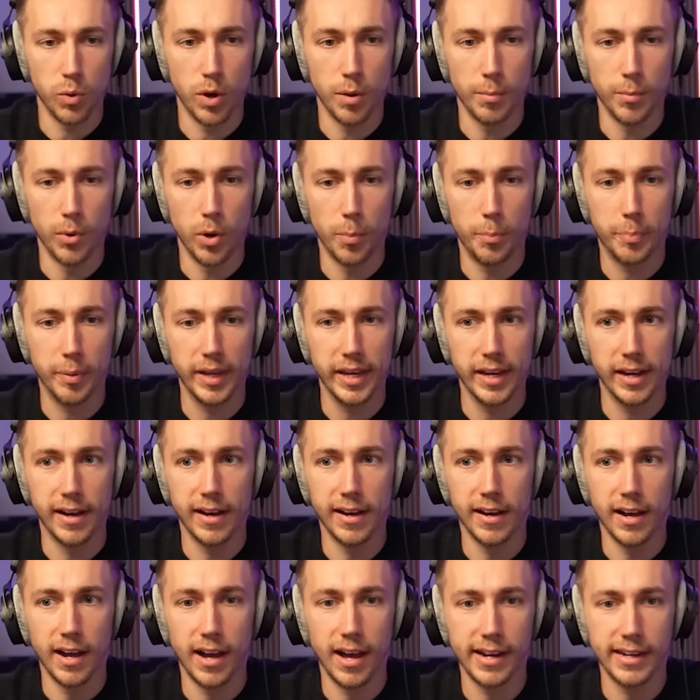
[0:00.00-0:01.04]
one more
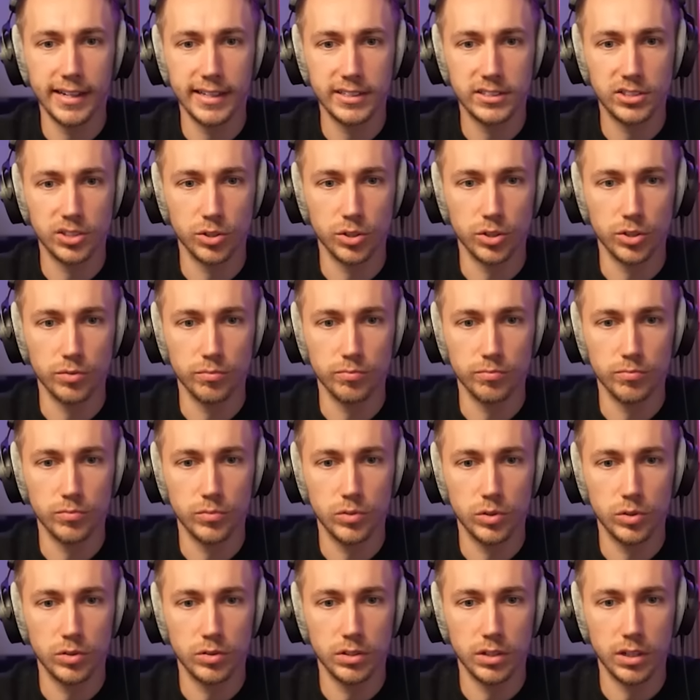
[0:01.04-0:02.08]
beer, I need to...
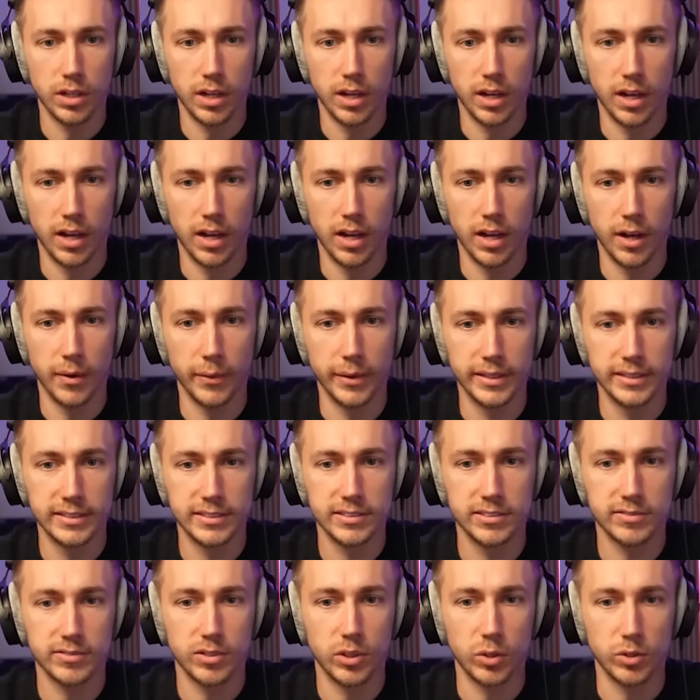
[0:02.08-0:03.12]
Oh,
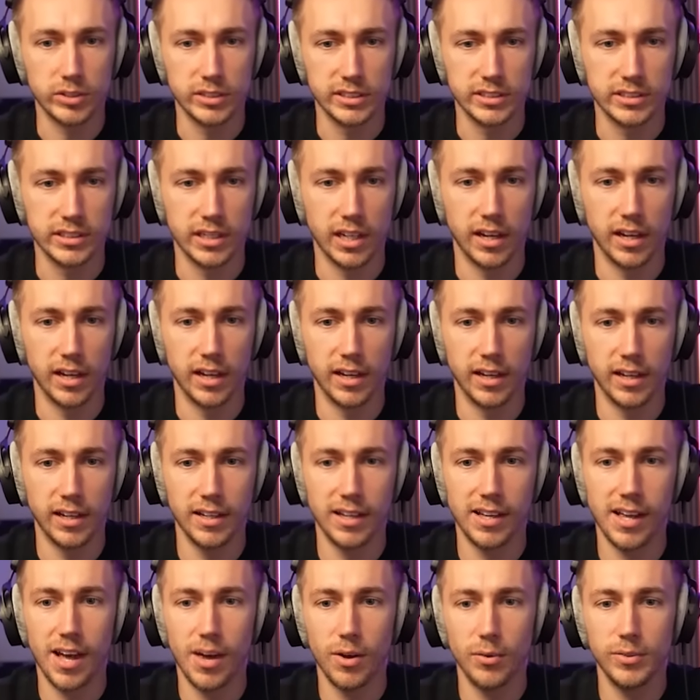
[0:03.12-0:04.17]
it's... Of course it's her.
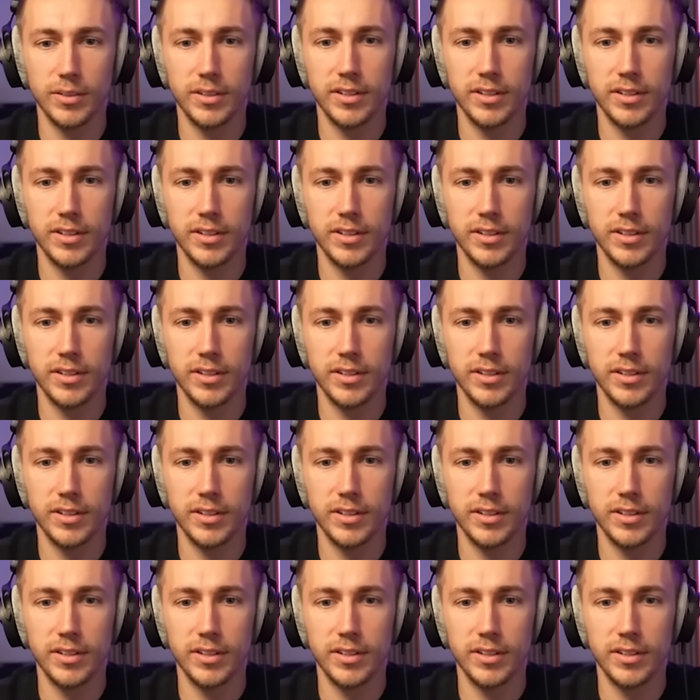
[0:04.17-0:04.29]
Oh,